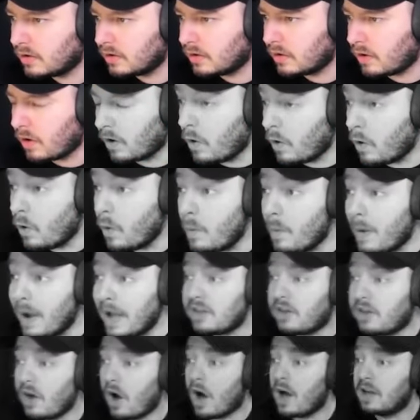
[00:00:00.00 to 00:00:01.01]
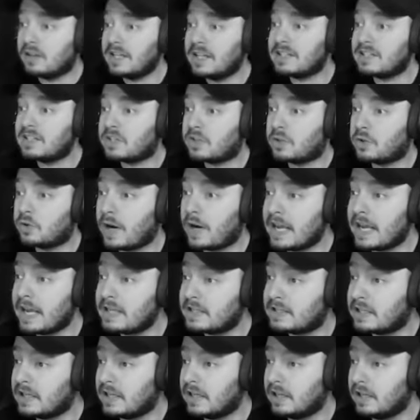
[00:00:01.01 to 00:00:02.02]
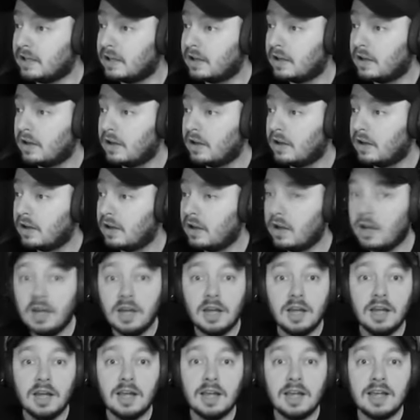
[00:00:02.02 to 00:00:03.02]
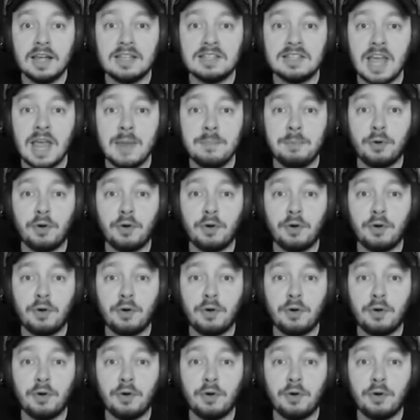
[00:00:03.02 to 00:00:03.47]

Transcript: Oh my god, that's crazy. It's April